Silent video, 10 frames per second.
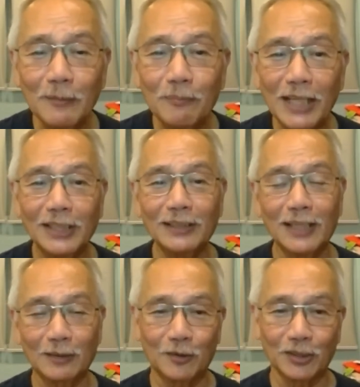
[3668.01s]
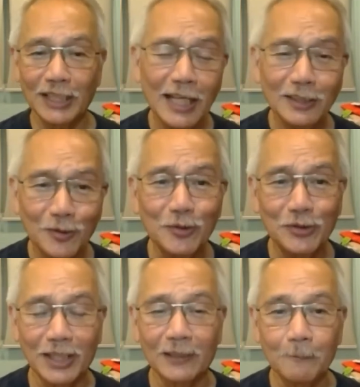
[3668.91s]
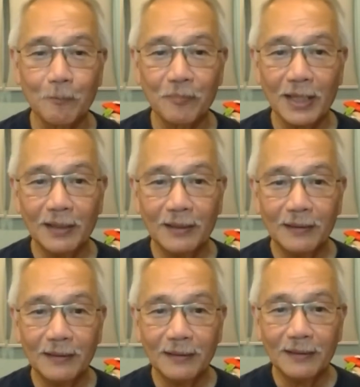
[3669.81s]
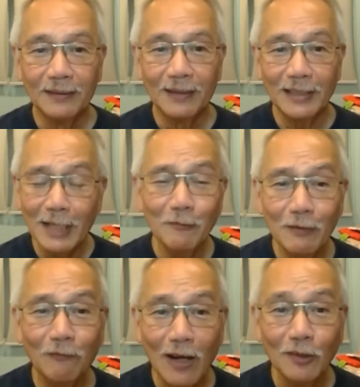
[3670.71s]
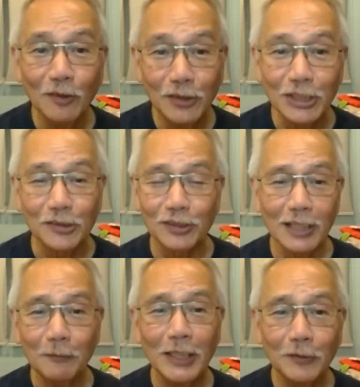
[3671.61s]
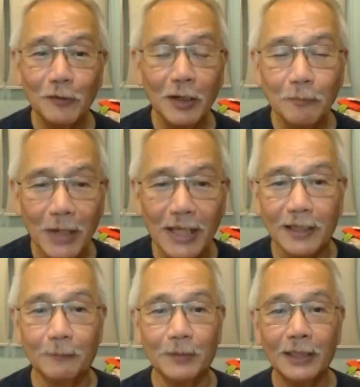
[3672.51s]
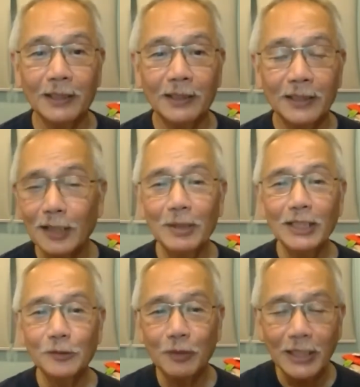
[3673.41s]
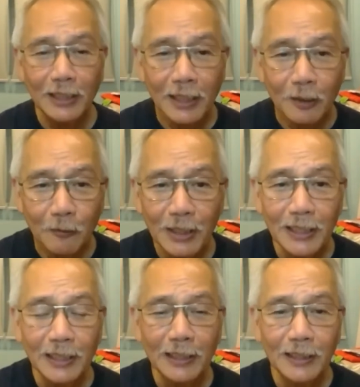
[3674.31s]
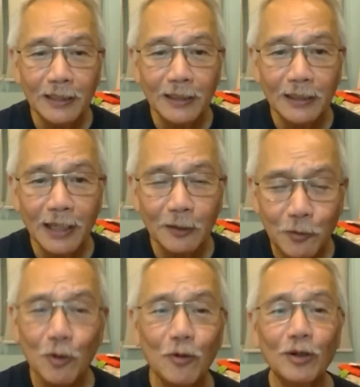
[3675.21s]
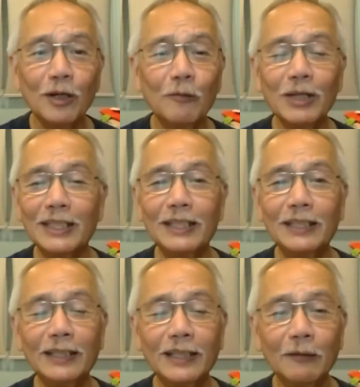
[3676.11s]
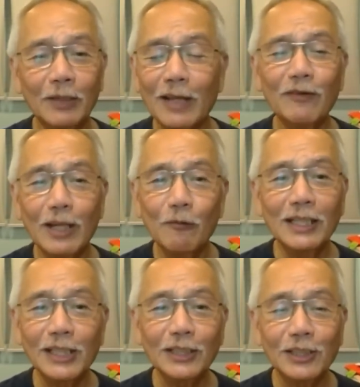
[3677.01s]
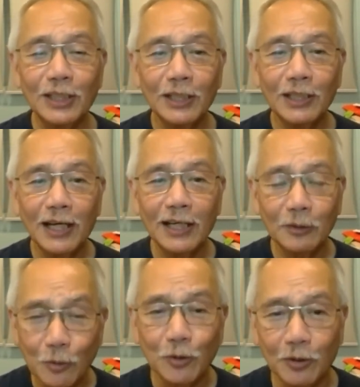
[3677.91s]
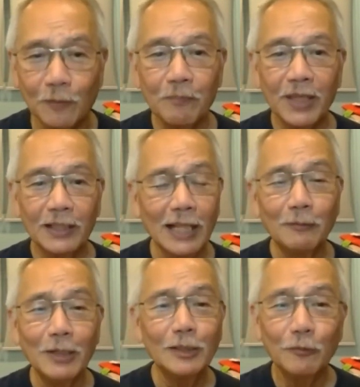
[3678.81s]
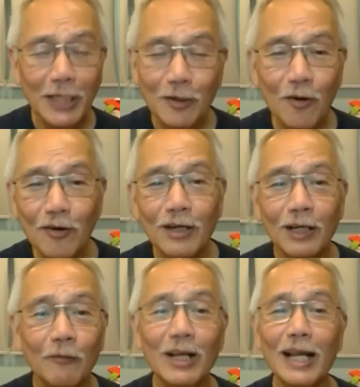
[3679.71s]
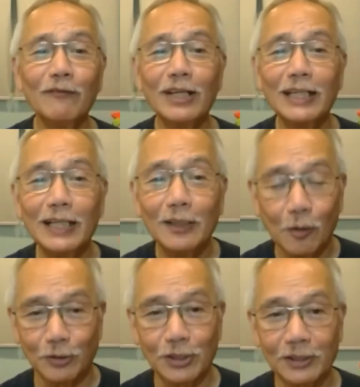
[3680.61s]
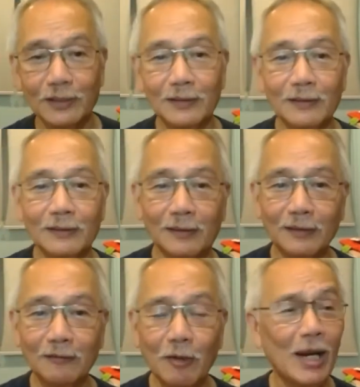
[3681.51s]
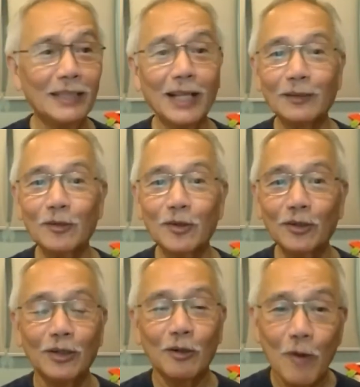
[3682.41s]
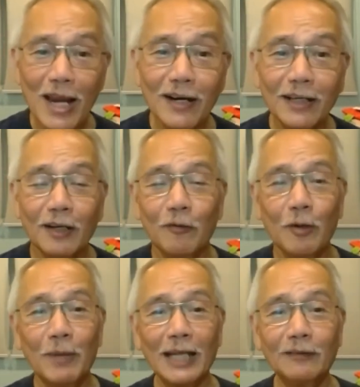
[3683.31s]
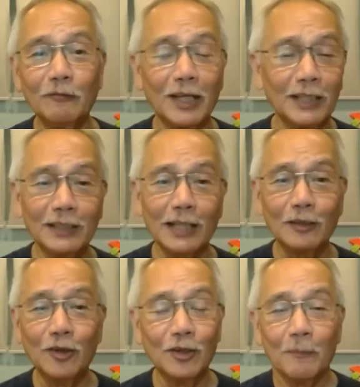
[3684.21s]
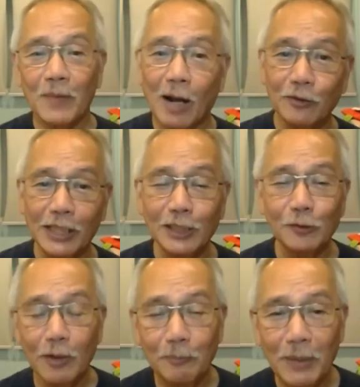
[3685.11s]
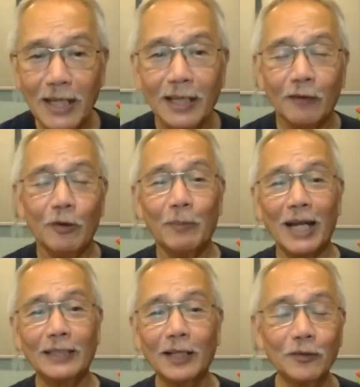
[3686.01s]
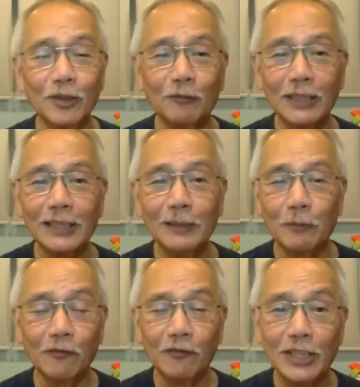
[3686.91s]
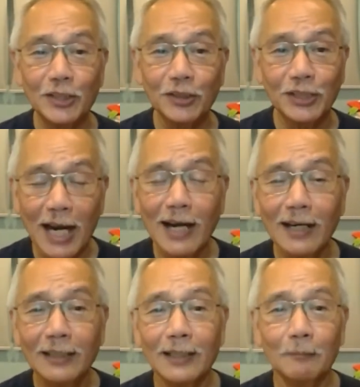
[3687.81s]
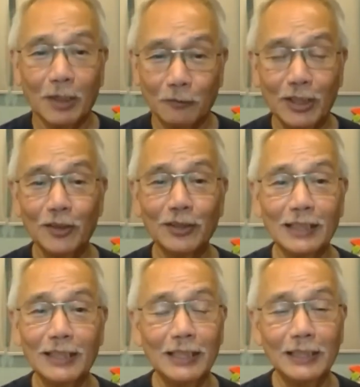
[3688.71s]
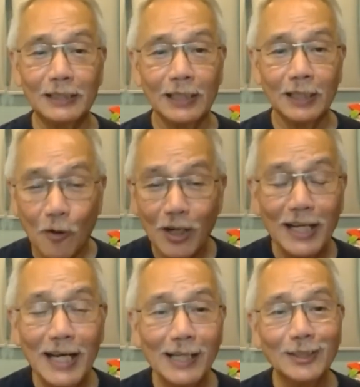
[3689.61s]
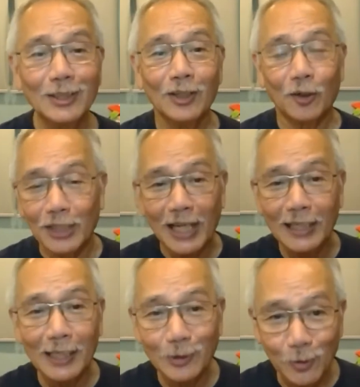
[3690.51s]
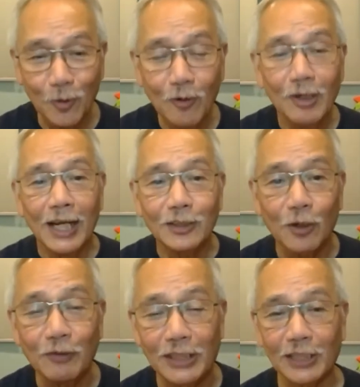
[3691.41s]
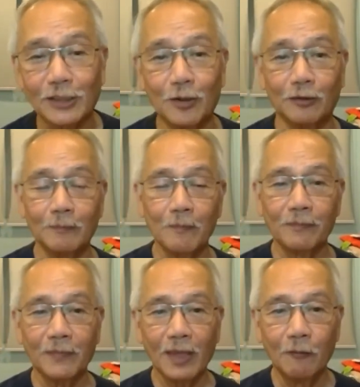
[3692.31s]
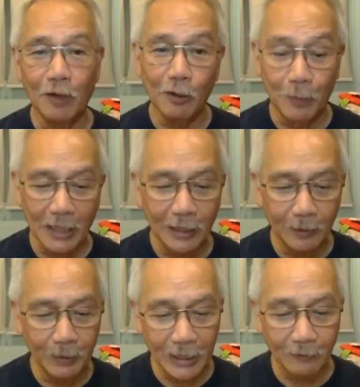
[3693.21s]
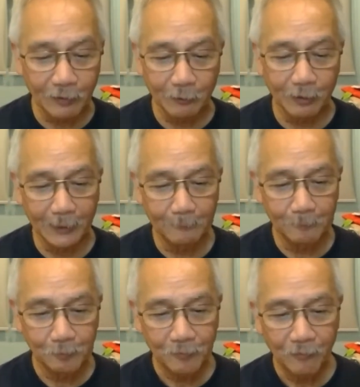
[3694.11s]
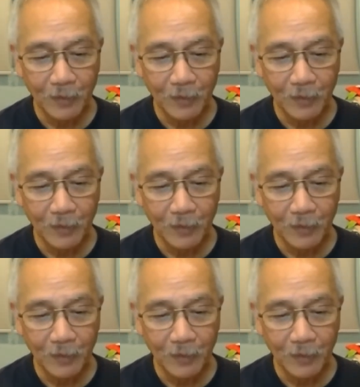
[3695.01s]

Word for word: We are embracing that cross. And that's crucial. And then we follow Jesus. That means we obey him. That means we, we uh, do what he, whatever he wants us uh, to do. That means we go wherever he goes. We might not know where, we might not know how things will be, we might not know what the provincials are, but we know that He is calling us or telling us to go, and so we just go. We obey Him in every way.